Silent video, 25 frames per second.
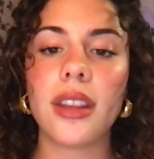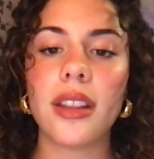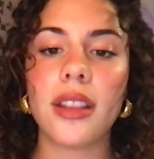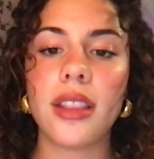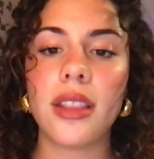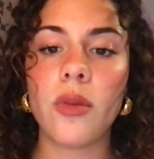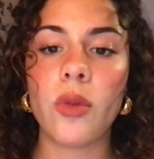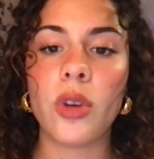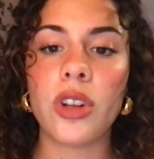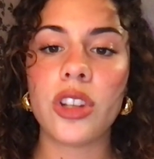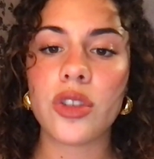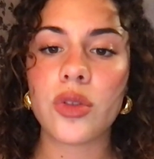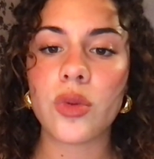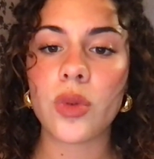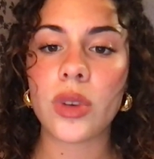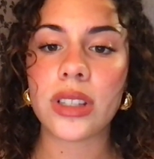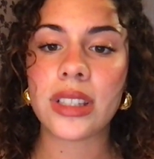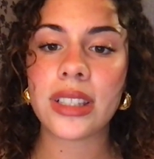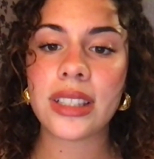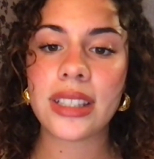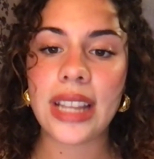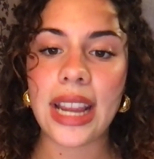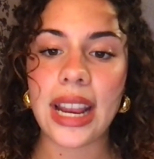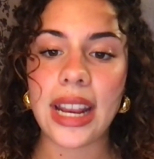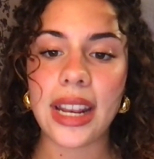which was
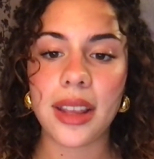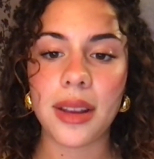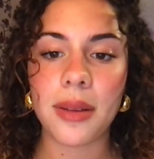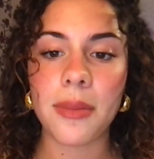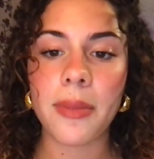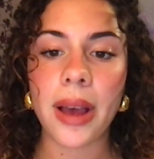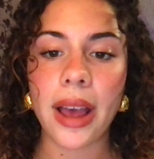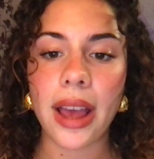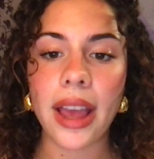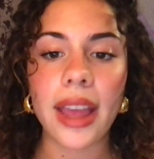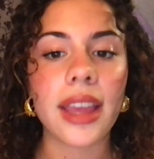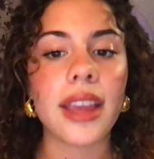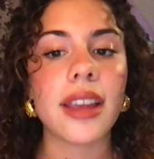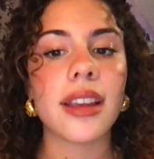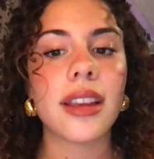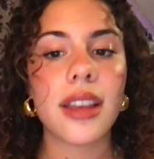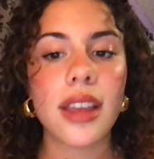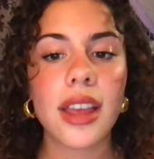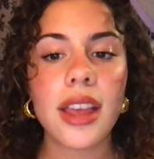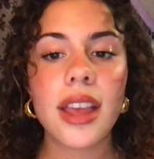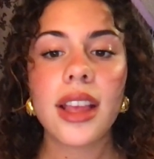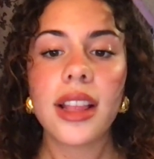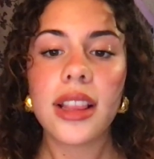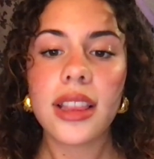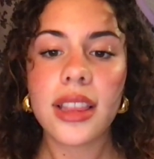stated by
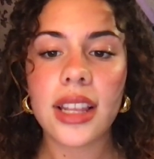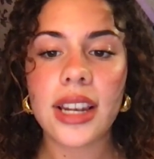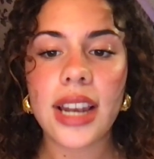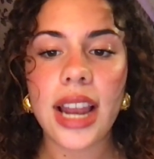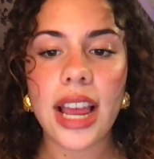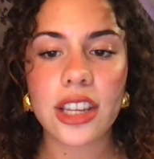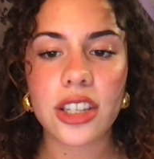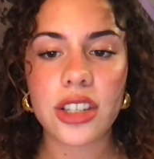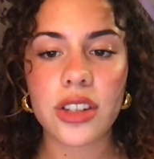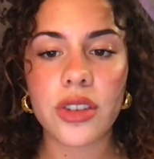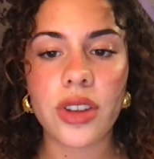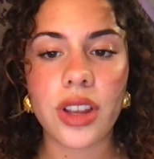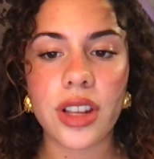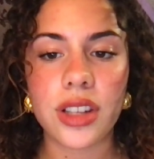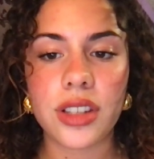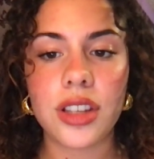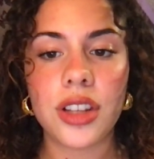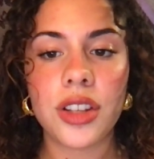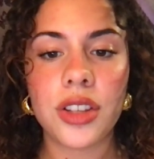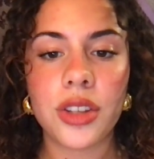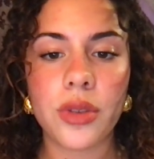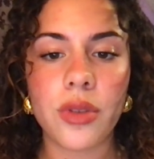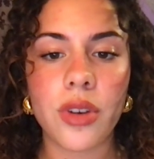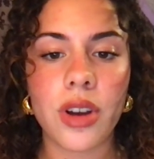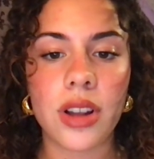the National
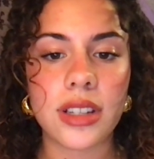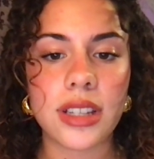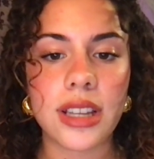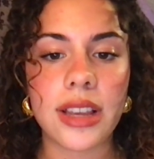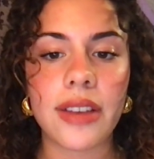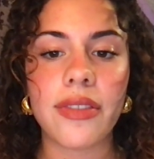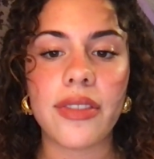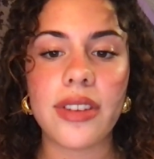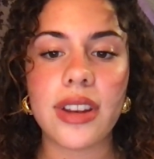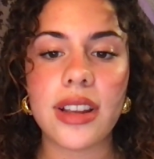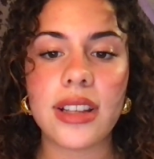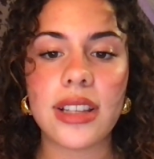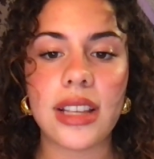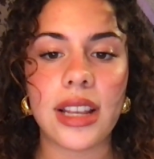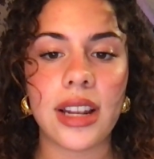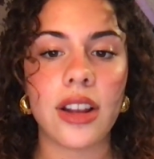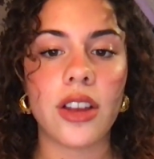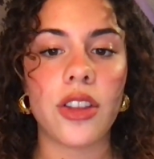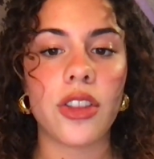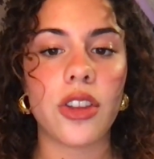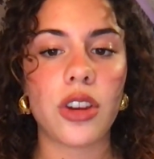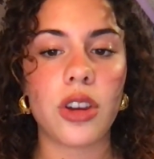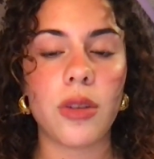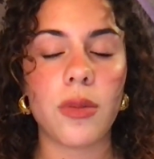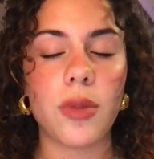Institute on Deafness and
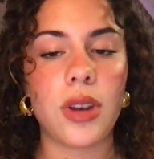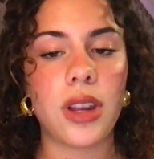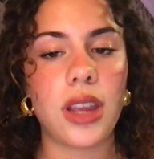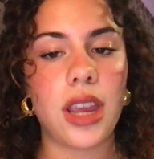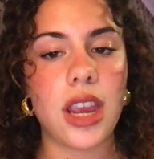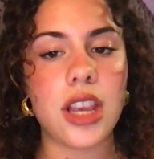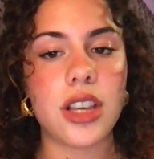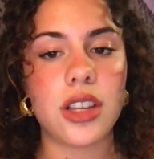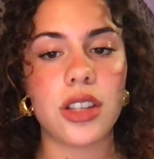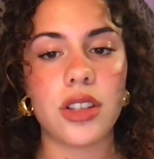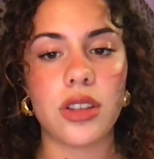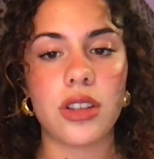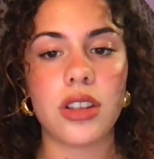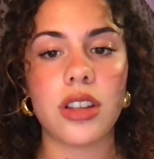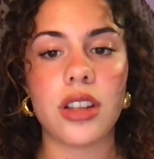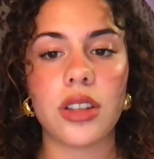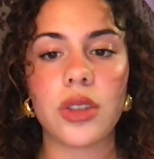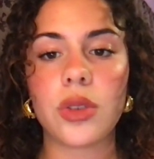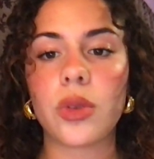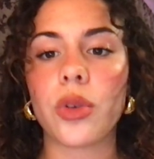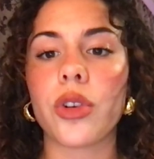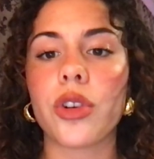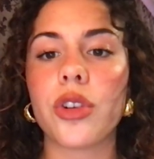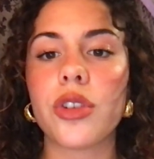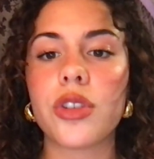Other Communications
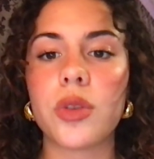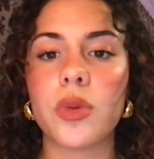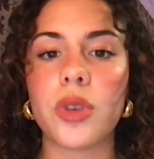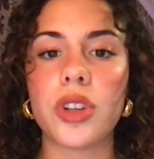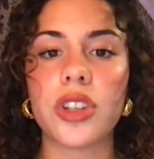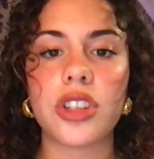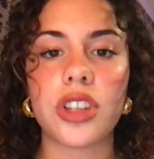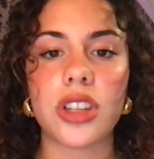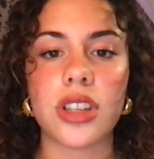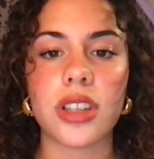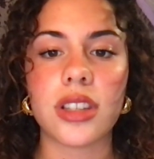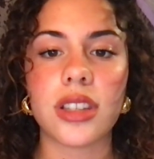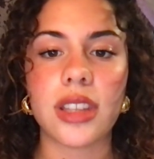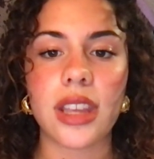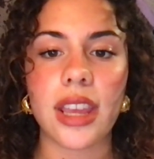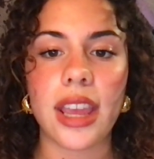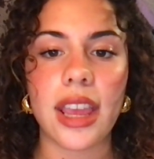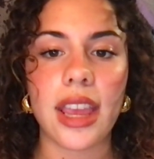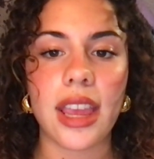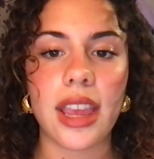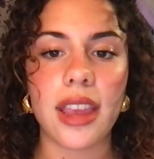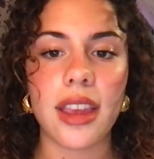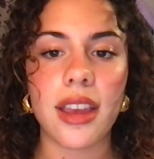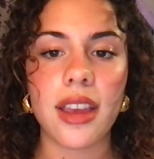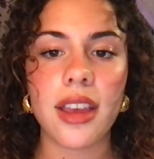Disorders, which is
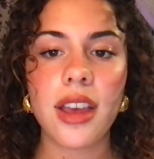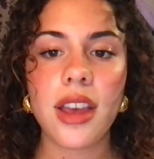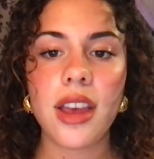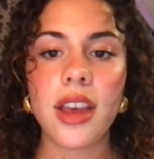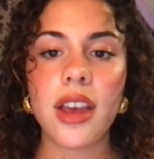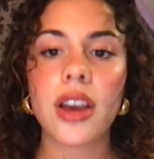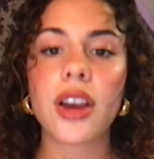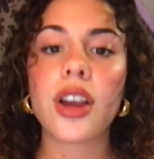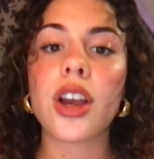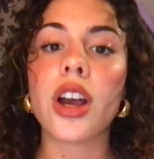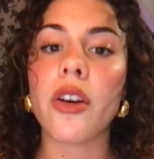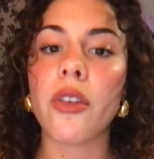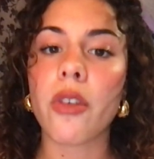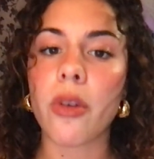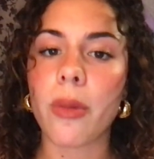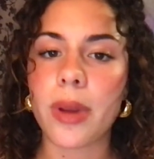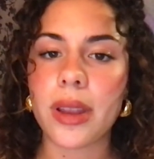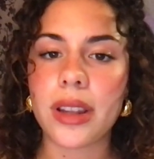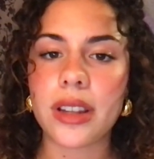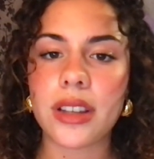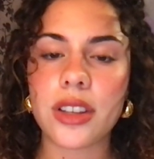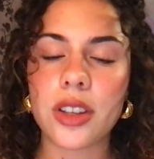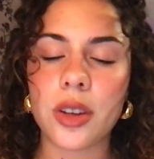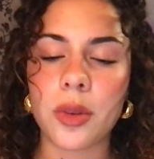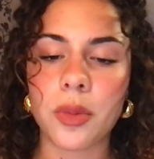a
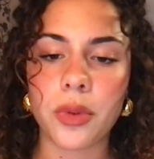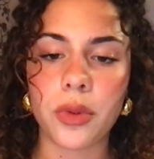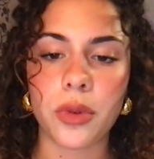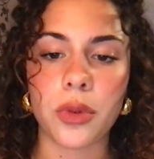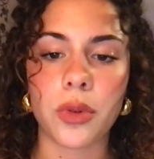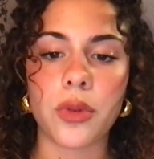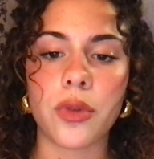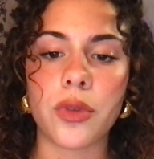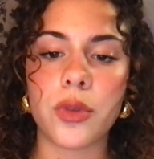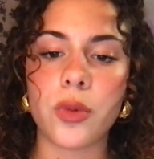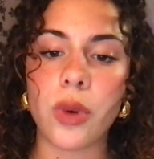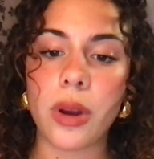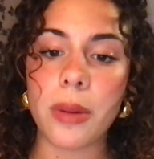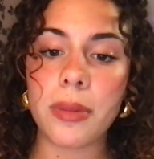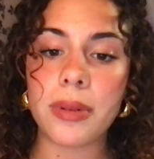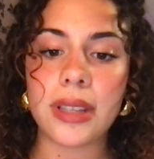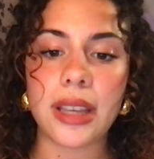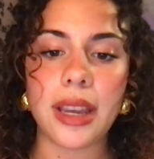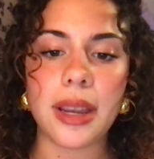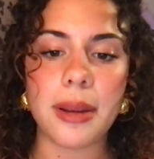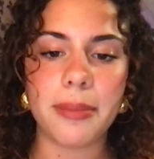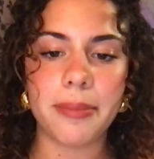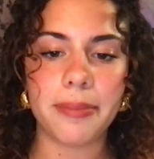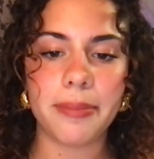government-approved website.